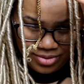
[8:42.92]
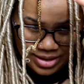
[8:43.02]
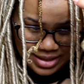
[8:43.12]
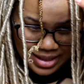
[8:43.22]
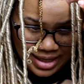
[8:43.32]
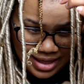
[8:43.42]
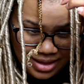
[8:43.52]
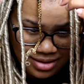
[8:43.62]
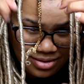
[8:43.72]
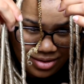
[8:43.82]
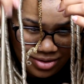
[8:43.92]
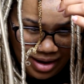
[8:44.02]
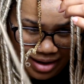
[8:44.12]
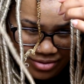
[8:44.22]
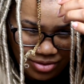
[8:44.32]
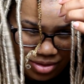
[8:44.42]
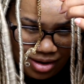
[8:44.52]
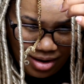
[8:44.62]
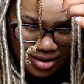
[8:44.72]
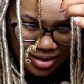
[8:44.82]
Once again, you have your
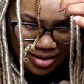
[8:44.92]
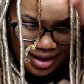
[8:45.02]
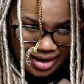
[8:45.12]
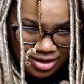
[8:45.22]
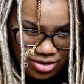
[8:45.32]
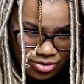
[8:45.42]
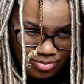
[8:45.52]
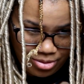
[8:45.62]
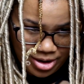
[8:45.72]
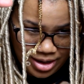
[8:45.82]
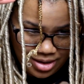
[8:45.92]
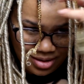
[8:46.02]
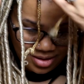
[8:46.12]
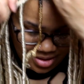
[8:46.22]
lock and your braid,